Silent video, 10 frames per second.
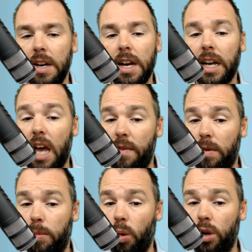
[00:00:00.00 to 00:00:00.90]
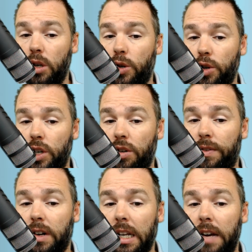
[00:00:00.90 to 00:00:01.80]
Kevin Porter Jr.
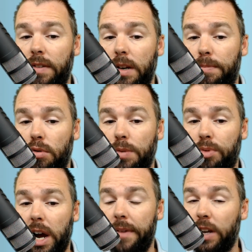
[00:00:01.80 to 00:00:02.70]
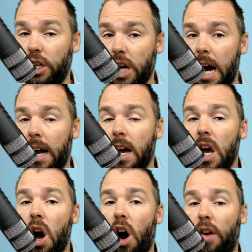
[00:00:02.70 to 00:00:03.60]
of Cleveland, Bruce Brown, the Shark
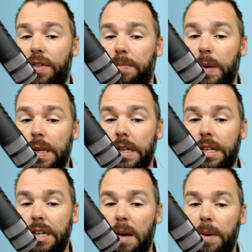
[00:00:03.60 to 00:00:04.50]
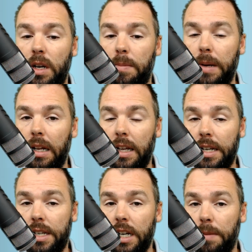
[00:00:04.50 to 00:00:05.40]
of the Pistons, Nemanja
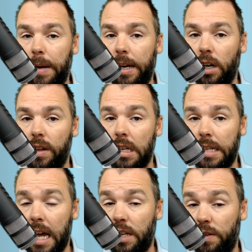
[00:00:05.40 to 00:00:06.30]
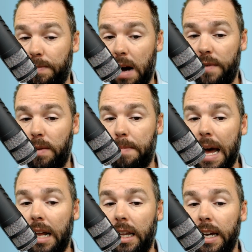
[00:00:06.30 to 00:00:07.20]
Bjelica, depending on the status of Marvin
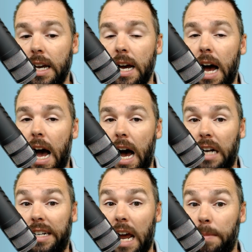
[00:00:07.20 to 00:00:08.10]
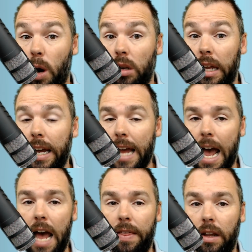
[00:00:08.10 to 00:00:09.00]
Bagley, Damo Lee,
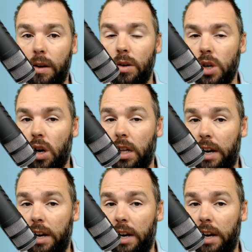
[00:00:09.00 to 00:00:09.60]
and the little dog Glenn